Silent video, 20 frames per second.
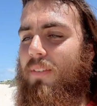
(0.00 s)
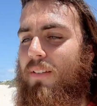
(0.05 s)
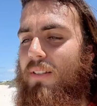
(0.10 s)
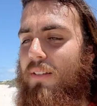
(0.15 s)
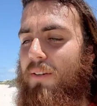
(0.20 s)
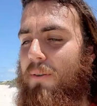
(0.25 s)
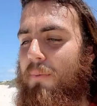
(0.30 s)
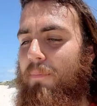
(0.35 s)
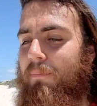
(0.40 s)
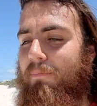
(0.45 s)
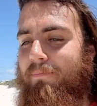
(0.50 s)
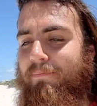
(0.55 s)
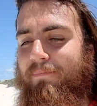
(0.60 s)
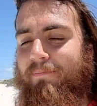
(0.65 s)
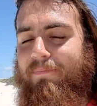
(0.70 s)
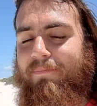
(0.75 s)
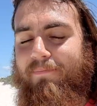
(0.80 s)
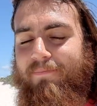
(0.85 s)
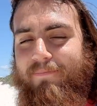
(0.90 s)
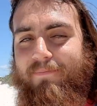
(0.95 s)
So
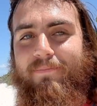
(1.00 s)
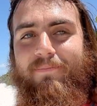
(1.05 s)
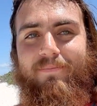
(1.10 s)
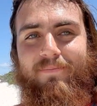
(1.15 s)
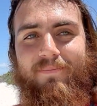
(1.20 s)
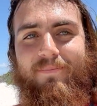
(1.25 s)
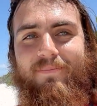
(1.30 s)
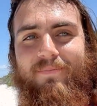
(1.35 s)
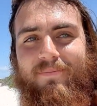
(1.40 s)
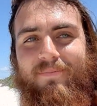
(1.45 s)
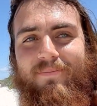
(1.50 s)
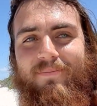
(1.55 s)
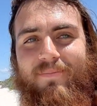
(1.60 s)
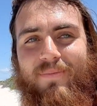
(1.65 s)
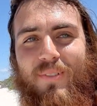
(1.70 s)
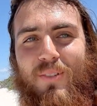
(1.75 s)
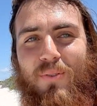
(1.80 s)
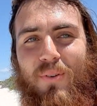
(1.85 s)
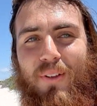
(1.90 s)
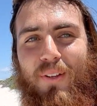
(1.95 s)

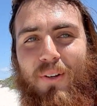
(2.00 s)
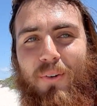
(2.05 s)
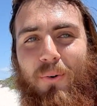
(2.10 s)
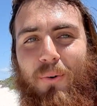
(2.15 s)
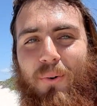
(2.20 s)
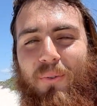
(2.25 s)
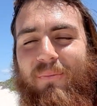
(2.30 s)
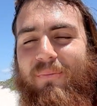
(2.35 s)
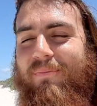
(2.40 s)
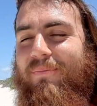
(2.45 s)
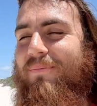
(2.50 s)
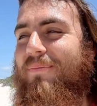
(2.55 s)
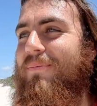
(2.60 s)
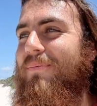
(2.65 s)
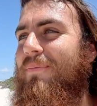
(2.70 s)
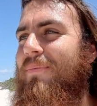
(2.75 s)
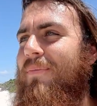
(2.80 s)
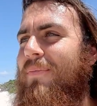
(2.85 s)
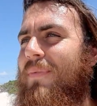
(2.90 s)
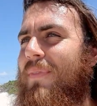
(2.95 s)
it's really cool.
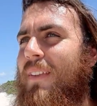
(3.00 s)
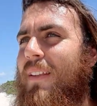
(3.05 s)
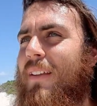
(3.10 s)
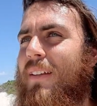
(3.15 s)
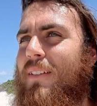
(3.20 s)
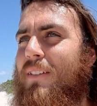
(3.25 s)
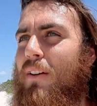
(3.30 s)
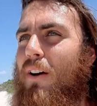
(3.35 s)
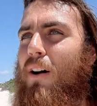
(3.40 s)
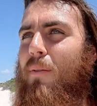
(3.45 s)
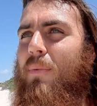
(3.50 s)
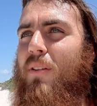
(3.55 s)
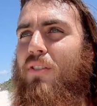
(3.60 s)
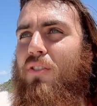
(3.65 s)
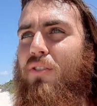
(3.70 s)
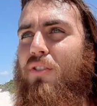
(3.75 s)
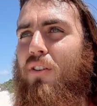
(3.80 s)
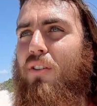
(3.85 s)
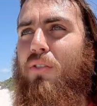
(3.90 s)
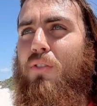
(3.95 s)
So I'll be
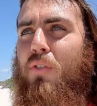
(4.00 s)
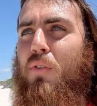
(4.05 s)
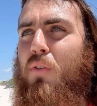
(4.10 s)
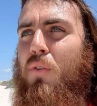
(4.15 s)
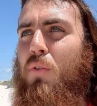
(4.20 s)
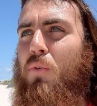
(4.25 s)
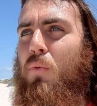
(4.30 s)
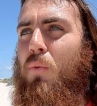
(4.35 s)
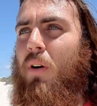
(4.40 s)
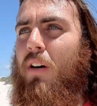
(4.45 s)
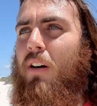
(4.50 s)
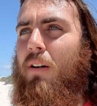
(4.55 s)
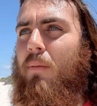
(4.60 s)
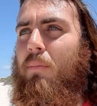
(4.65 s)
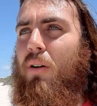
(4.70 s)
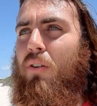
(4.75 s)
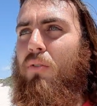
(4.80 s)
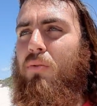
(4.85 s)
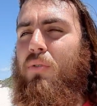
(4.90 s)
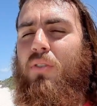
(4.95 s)
sure to uh,
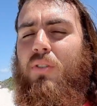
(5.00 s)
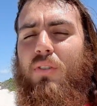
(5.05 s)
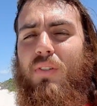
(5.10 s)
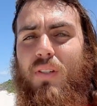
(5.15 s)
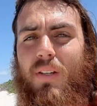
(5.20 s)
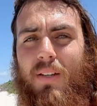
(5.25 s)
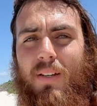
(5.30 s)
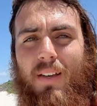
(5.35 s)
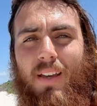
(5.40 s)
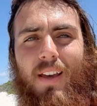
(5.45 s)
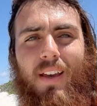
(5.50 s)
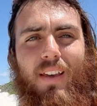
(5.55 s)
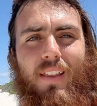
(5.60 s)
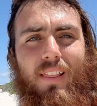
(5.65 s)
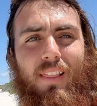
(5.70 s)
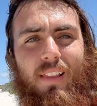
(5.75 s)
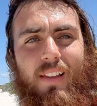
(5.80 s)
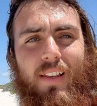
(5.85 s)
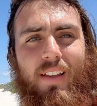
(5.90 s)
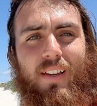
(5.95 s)
post a
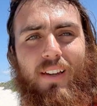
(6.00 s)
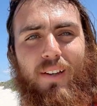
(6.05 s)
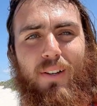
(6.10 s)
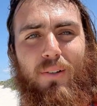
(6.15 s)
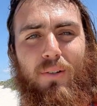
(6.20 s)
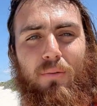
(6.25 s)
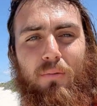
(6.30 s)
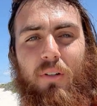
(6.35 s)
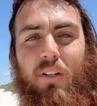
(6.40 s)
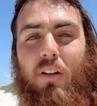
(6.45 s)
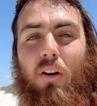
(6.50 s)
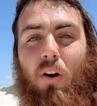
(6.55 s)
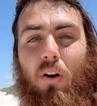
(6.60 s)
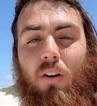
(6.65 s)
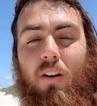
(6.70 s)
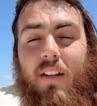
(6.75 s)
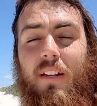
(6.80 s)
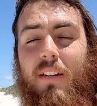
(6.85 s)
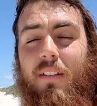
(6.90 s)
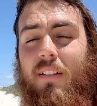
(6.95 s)
link
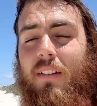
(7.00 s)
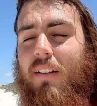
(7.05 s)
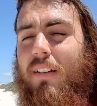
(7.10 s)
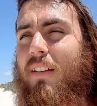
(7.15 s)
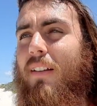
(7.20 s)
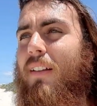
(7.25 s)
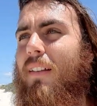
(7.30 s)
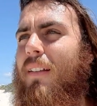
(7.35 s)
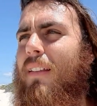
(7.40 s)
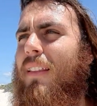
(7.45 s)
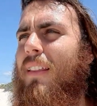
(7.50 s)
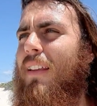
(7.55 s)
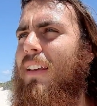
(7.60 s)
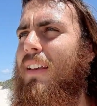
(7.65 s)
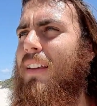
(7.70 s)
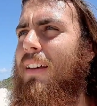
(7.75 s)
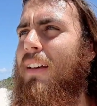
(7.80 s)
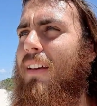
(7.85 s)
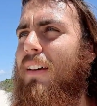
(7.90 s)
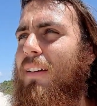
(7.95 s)
regarding
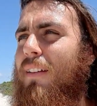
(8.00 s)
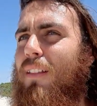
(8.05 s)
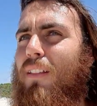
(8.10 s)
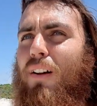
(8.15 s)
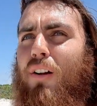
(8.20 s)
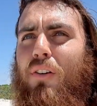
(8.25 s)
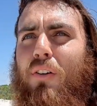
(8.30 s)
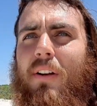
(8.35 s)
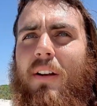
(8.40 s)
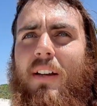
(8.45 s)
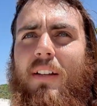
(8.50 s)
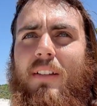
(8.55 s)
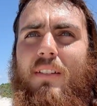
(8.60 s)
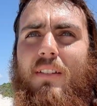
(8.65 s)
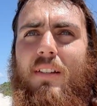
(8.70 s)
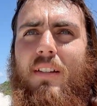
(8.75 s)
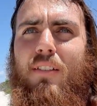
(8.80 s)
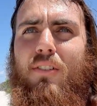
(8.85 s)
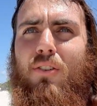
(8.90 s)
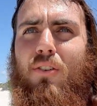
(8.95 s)
the uh, loggerhead
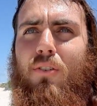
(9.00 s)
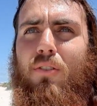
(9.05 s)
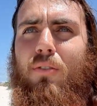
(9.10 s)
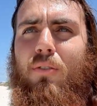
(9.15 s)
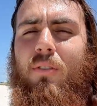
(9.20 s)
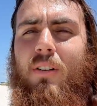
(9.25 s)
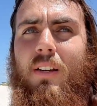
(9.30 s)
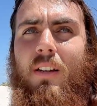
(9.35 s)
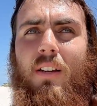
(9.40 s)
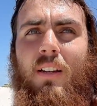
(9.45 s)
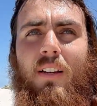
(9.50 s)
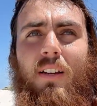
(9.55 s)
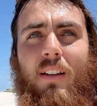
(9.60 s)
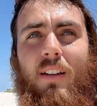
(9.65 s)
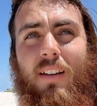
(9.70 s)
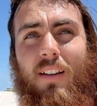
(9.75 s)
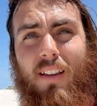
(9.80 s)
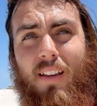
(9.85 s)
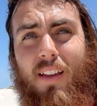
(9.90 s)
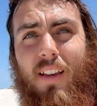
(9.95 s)
sea turtle
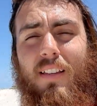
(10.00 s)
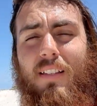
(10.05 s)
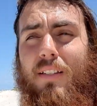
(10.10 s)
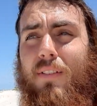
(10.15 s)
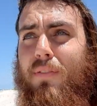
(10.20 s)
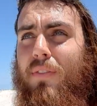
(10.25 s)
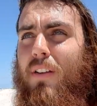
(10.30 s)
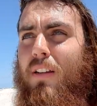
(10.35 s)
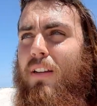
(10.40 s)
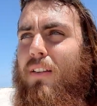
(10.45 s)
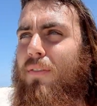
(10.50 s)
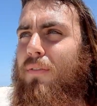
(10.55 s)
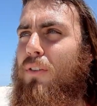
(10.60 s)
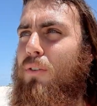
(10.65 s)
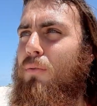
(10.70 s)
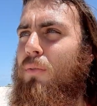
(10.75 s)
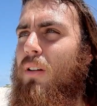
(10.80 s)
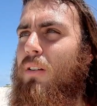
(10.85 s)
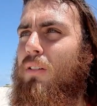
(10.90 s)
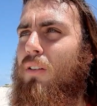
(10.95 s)
in case if any of
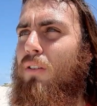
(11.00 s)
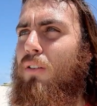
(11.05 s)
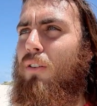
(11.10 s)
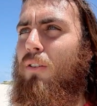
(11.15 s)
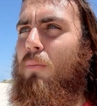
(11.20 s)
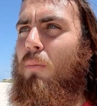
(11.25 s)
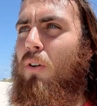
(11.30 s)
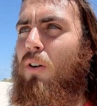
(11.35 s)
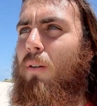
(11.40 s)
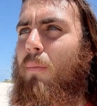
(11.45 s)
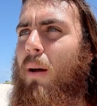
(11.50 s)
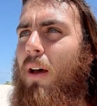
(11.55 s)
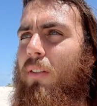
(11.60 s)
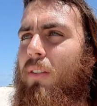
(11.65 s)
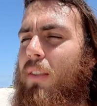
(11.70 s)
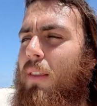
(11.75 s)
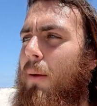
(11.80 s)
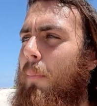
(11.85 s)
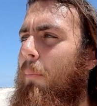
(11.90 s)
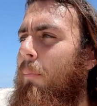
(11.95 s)
you want to learn more
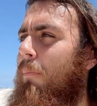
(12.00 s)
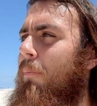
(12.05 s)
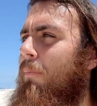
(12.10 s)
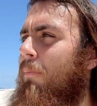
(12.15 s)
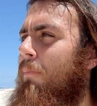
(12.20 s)
about them